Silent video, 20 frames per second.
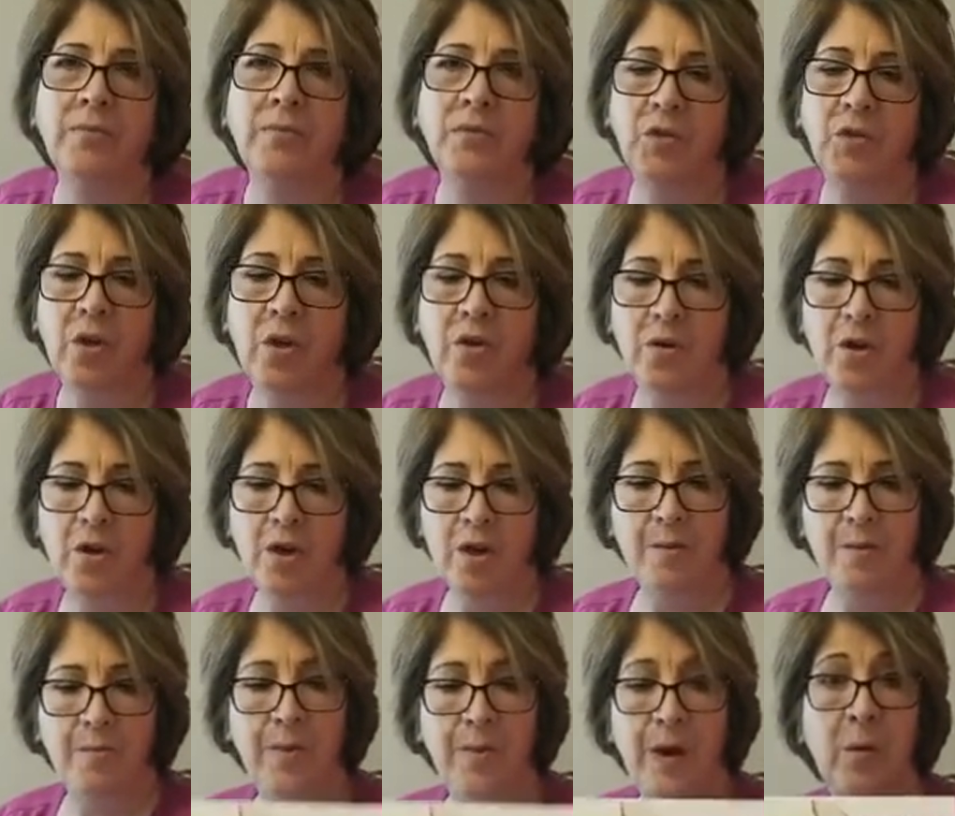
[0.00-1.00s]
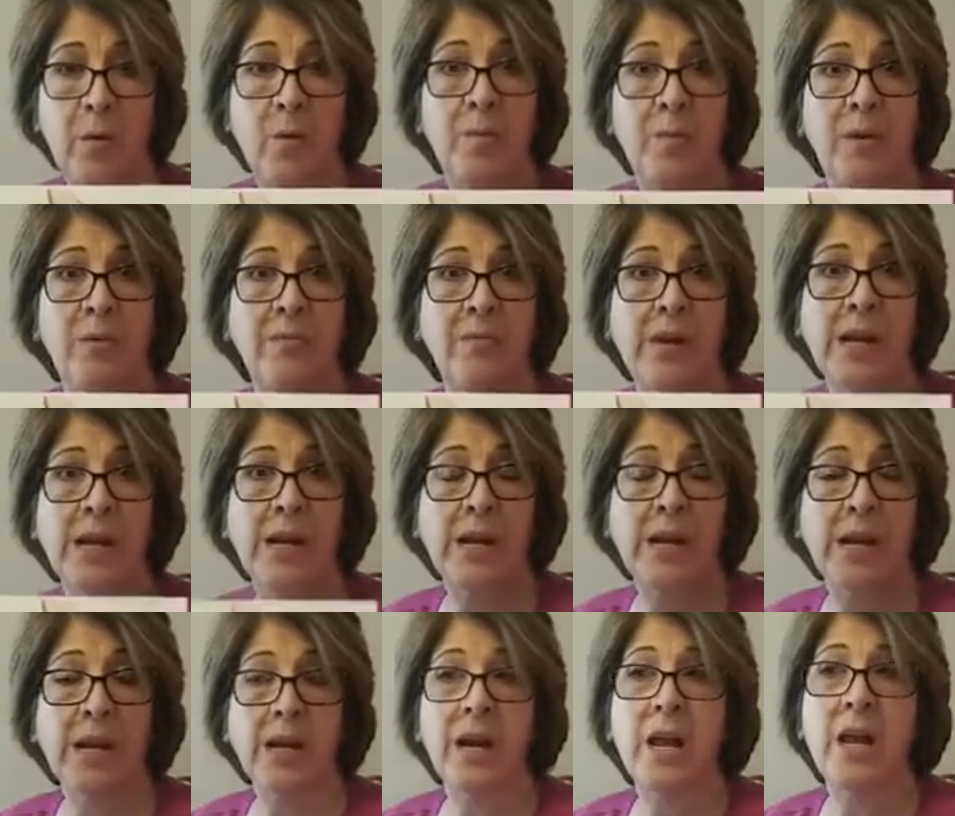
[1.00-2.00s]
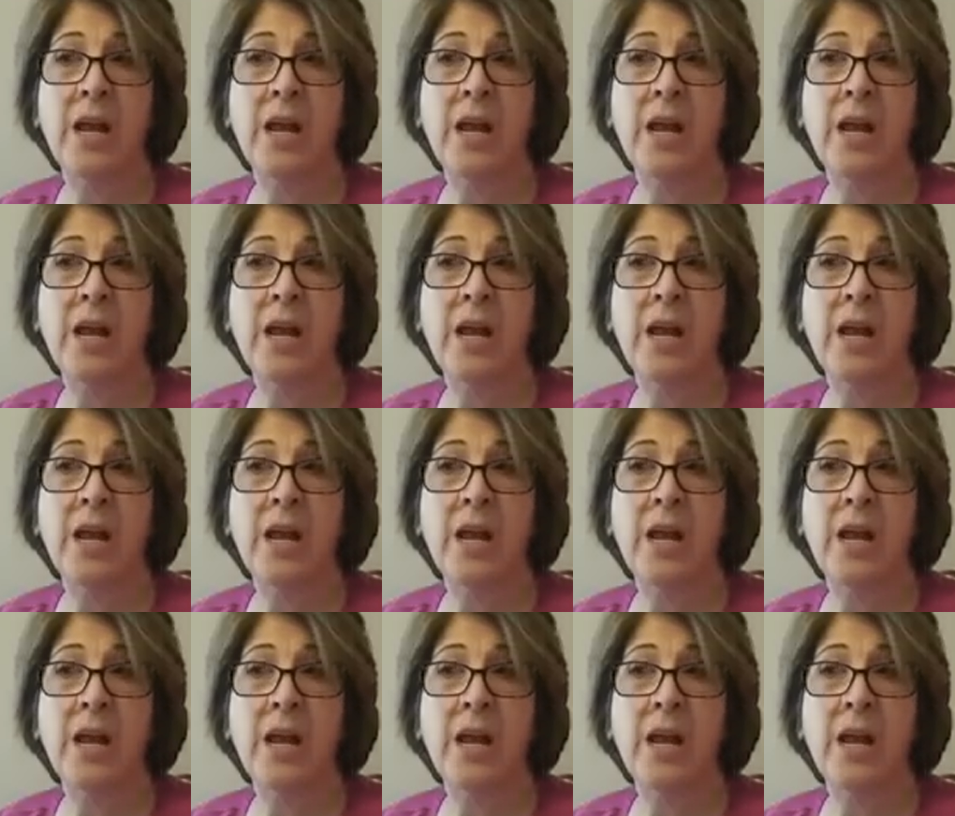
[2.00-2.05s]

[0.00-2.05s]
So, but I will be reading.